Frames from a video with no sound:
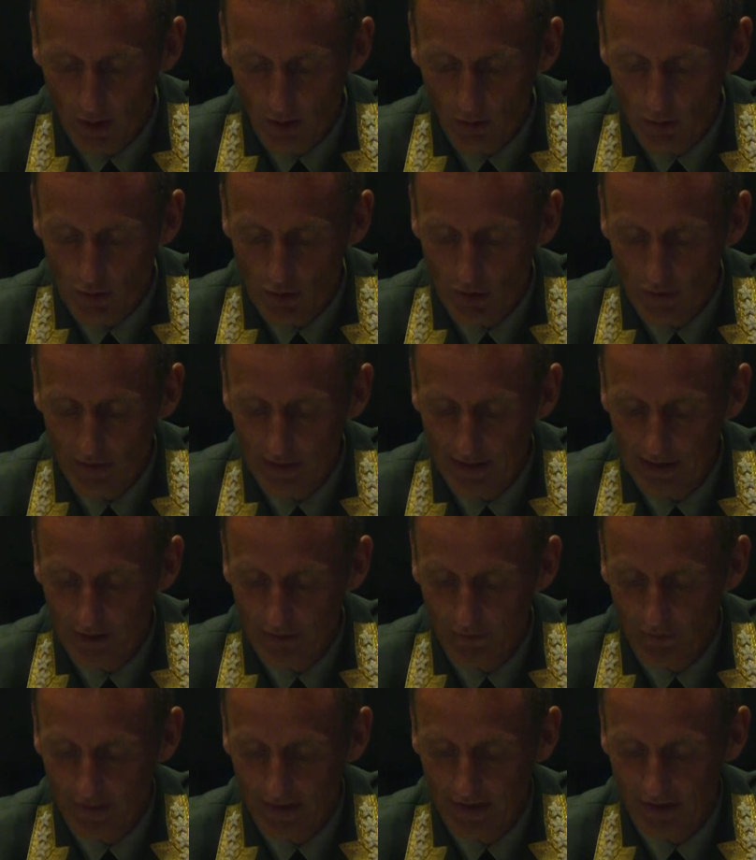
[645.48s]
Our
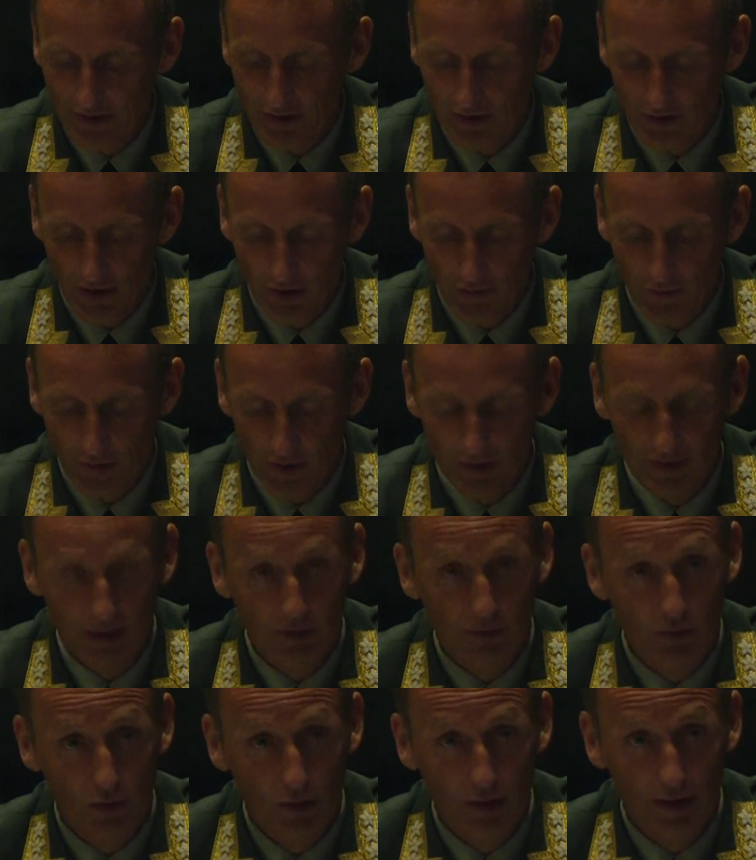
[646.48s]
Ukrainian friends are
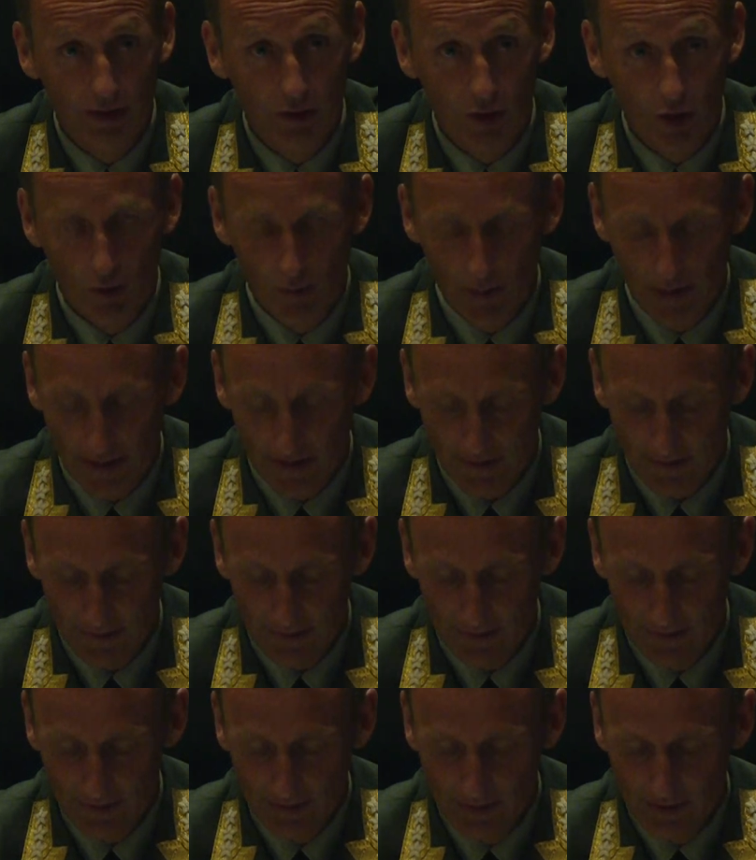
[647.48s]
fighting for their homeland,
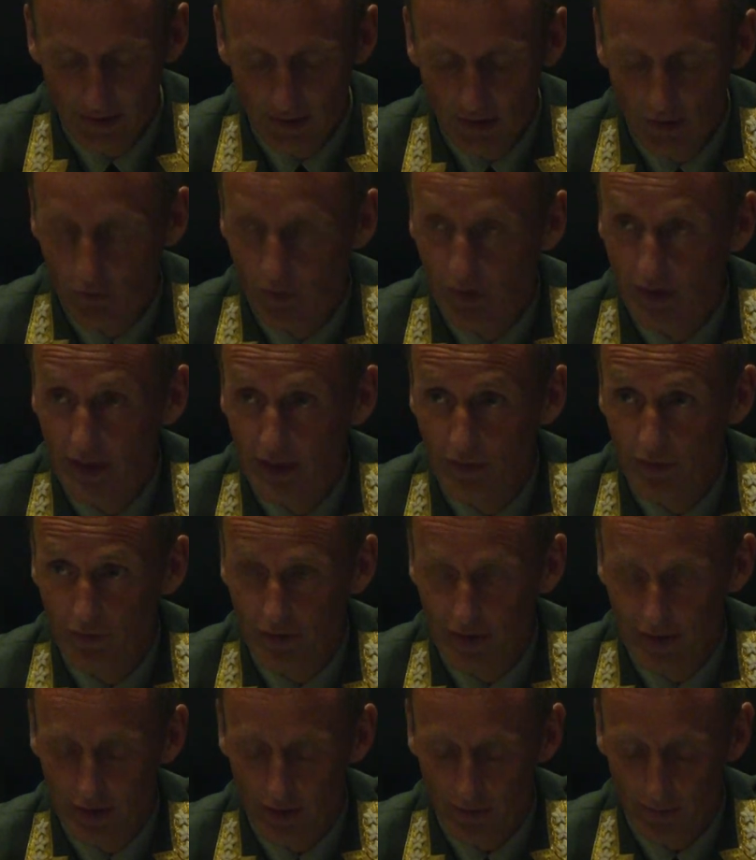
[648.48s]
for their
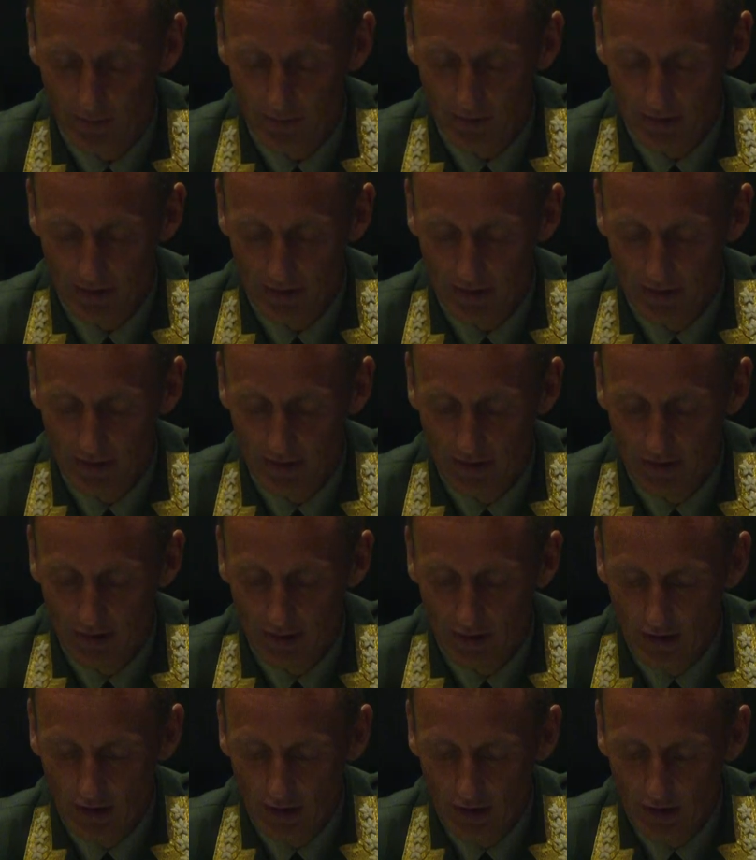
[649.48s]
freedom,
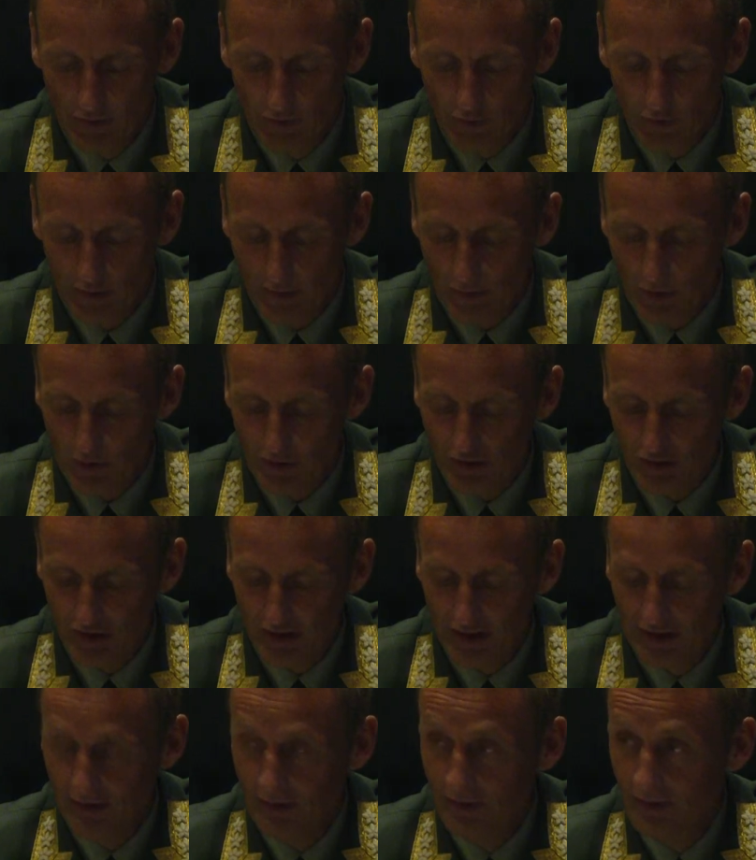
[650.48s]
for
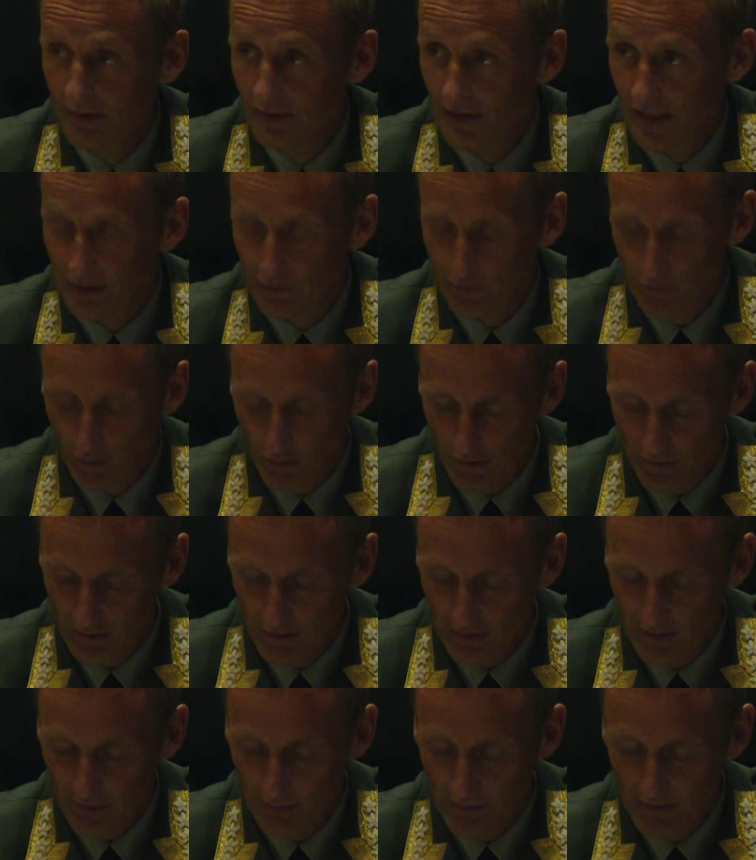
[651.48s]
democracy, and for
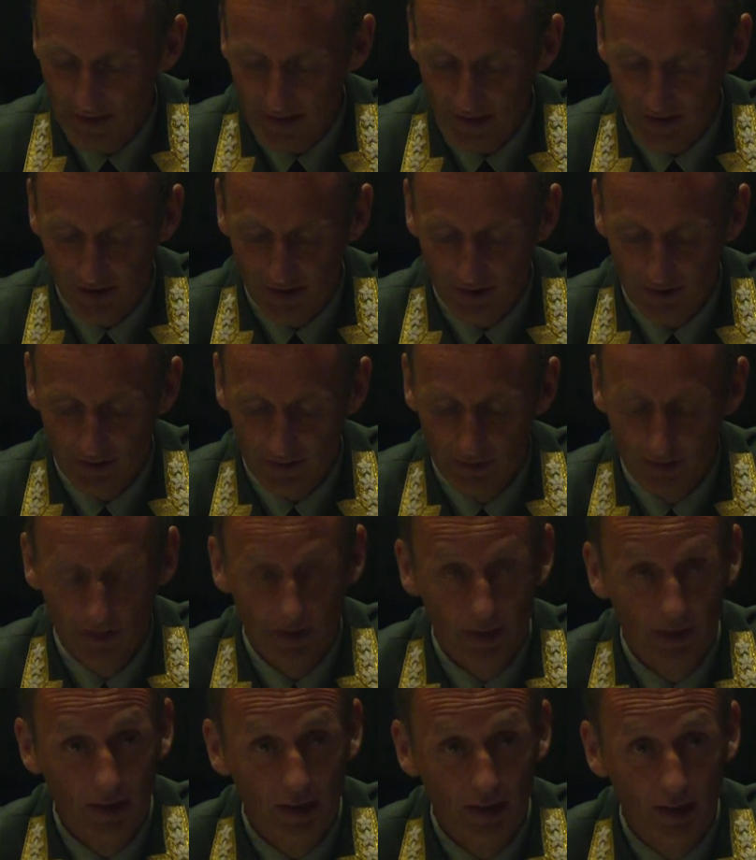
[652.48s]
peace.
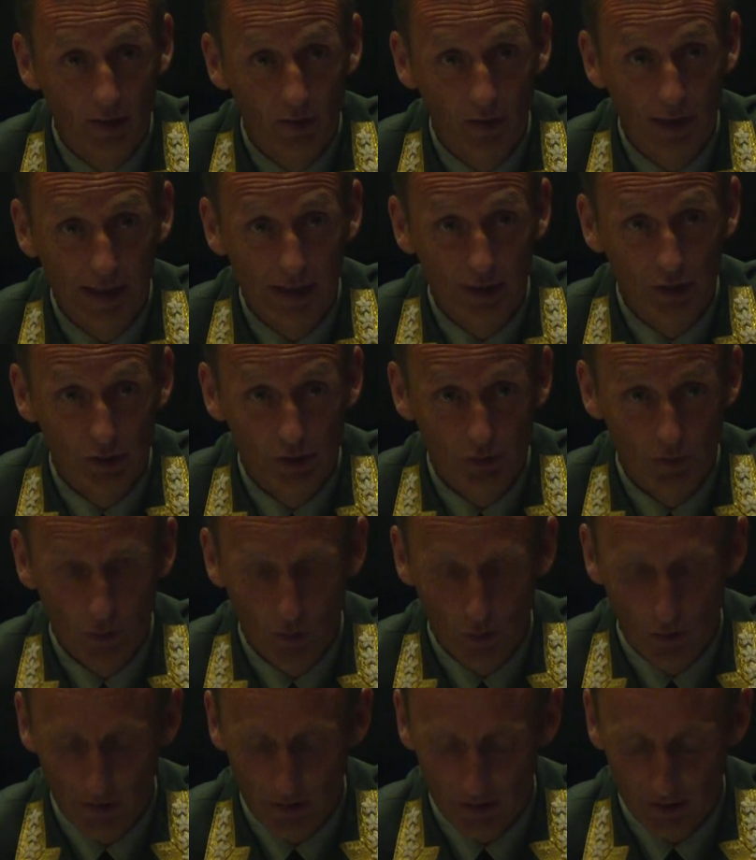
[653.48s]
Values we
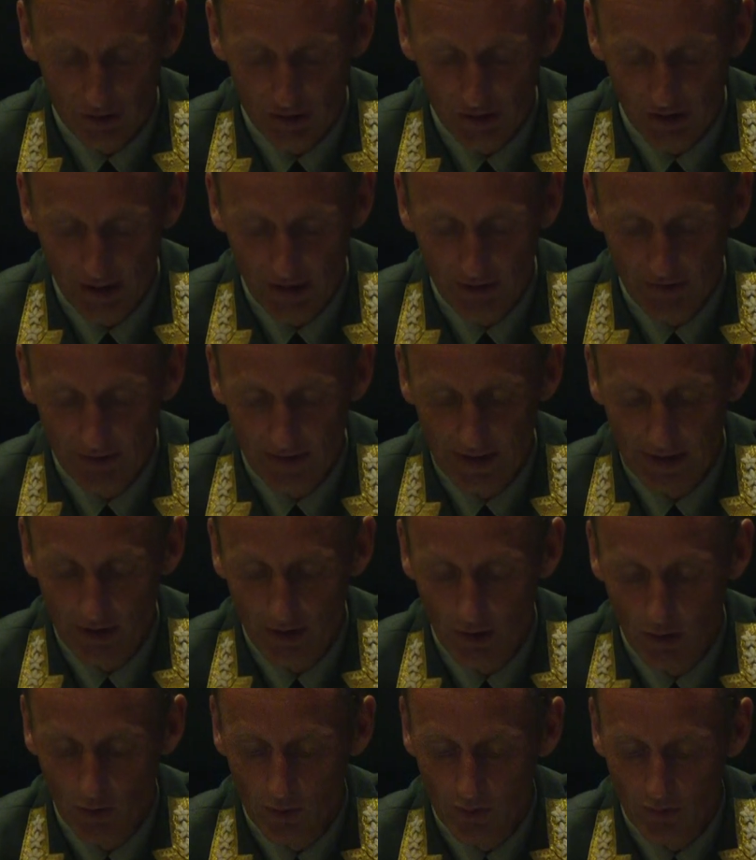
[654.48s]
all share and
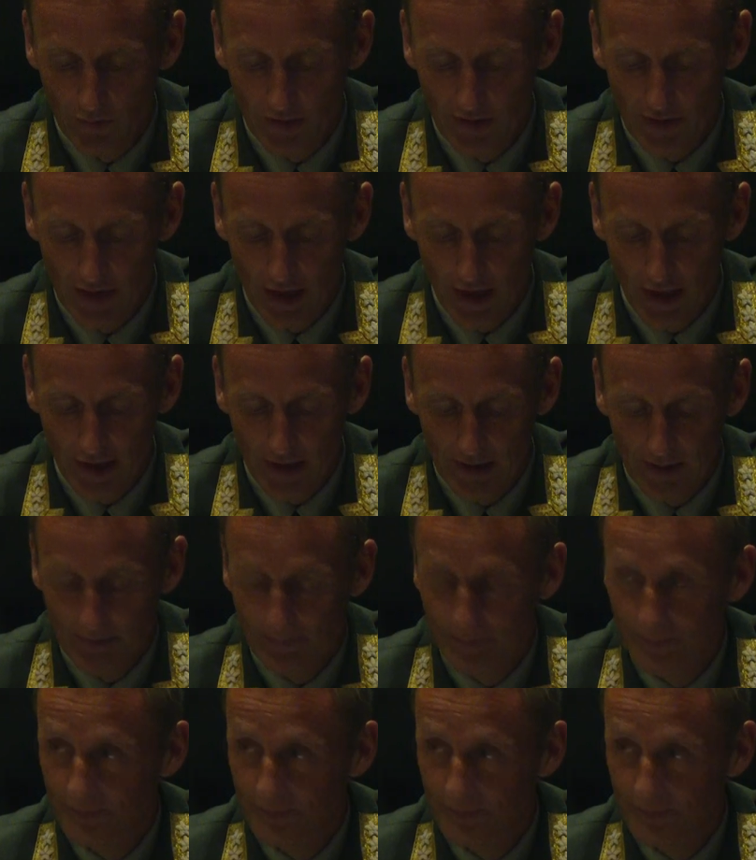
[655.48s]
hold very high.